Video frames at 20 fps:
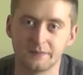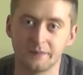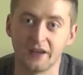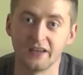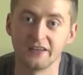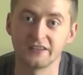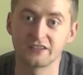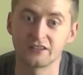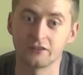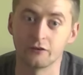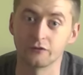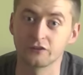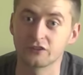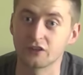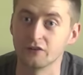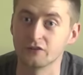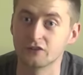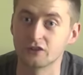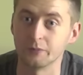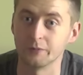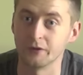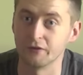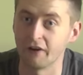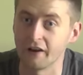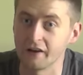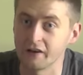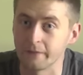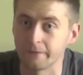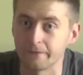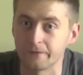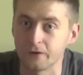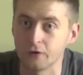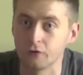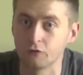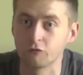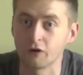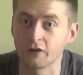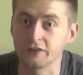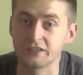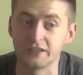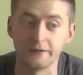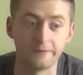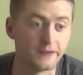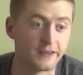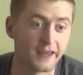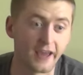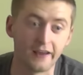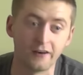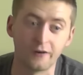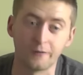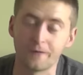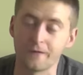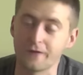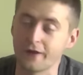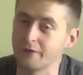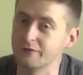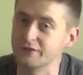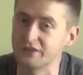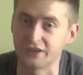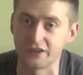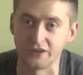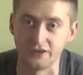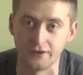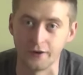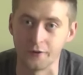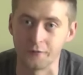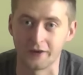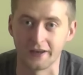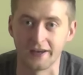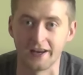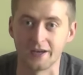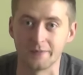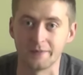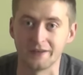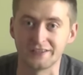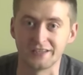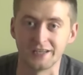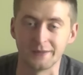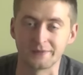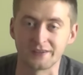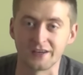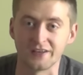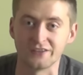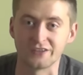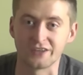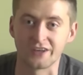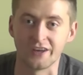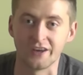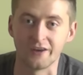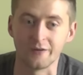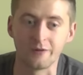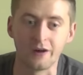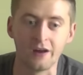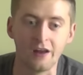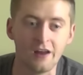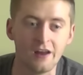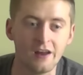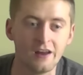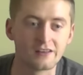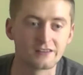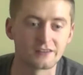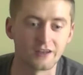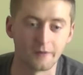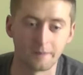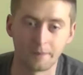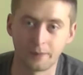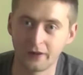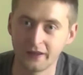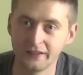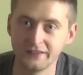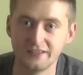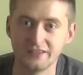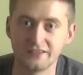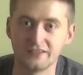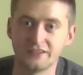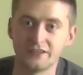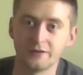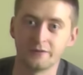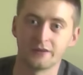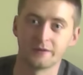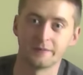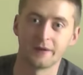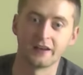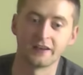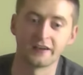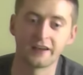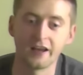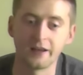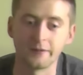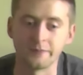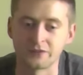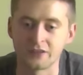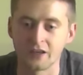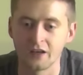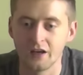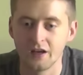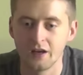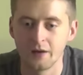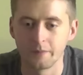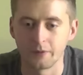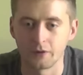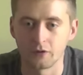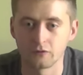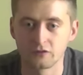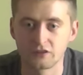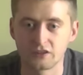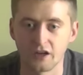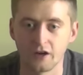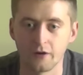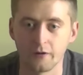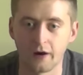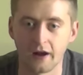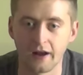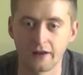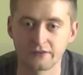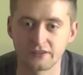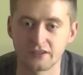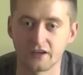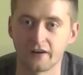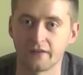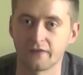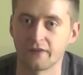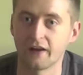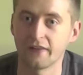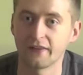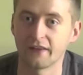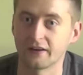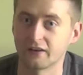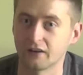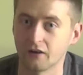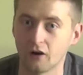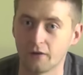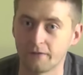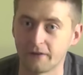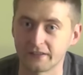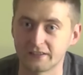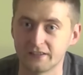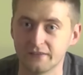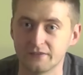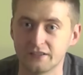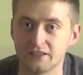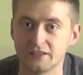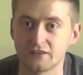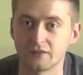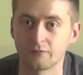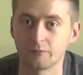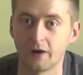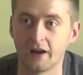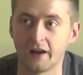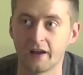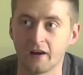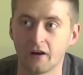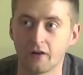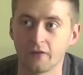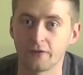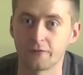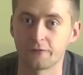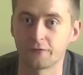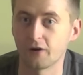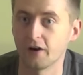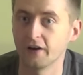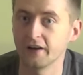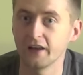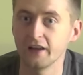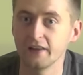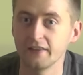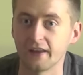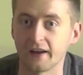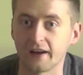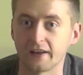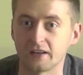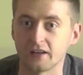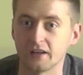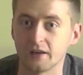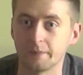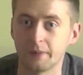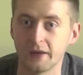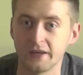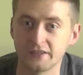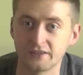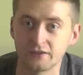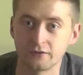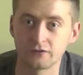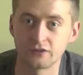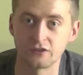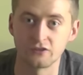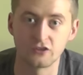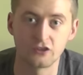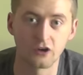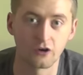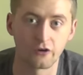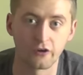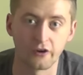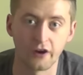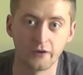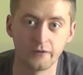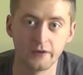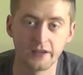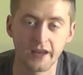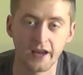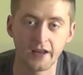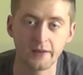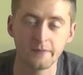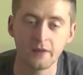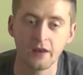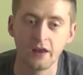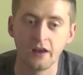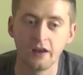to base, and also some uranium fuel rods. If you get enough of those, you can nuke an enemy team's HQ. So plenty to do in the main games. But also outside of that, they had a lot of activities on where on the Friday they had a pistols and shotgun only game.